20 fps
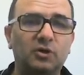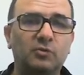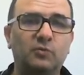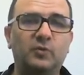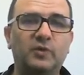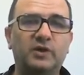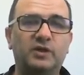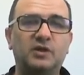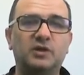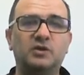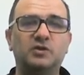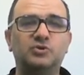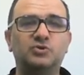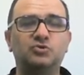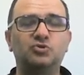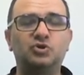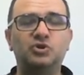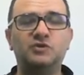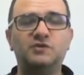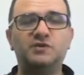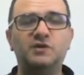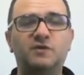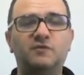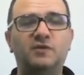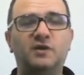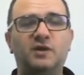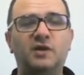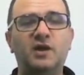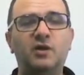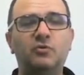when king is on
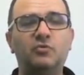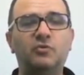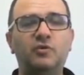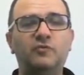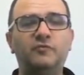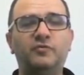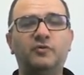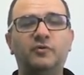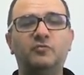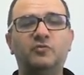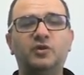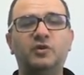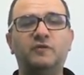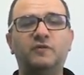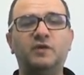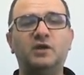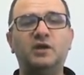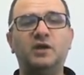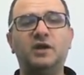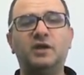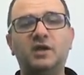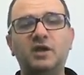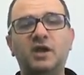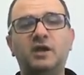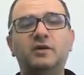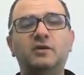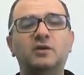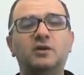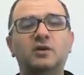g7. And now queen from d3 again